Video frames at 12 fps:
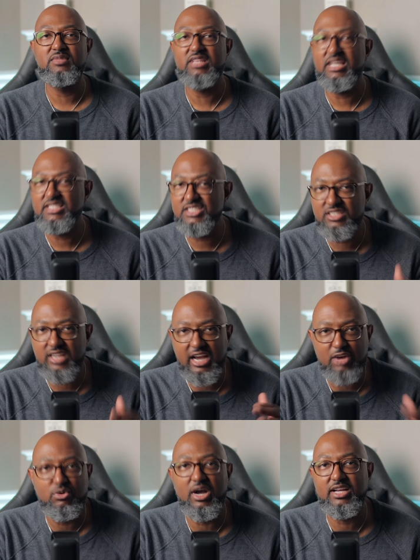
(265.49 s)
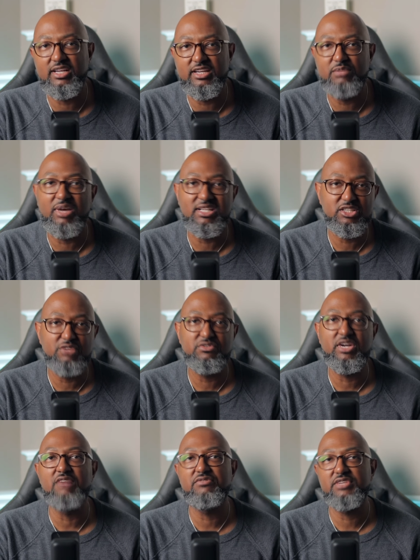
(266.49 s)
That skyrocketed my
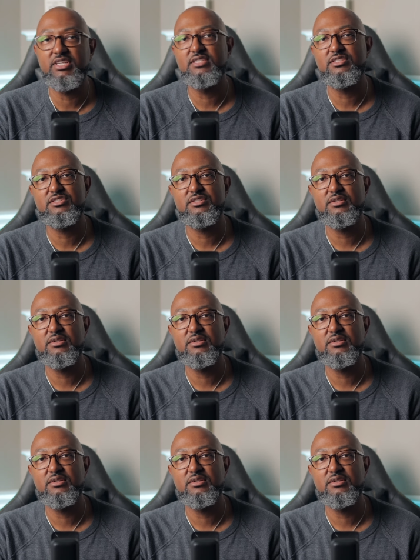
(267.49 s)
self-confidence.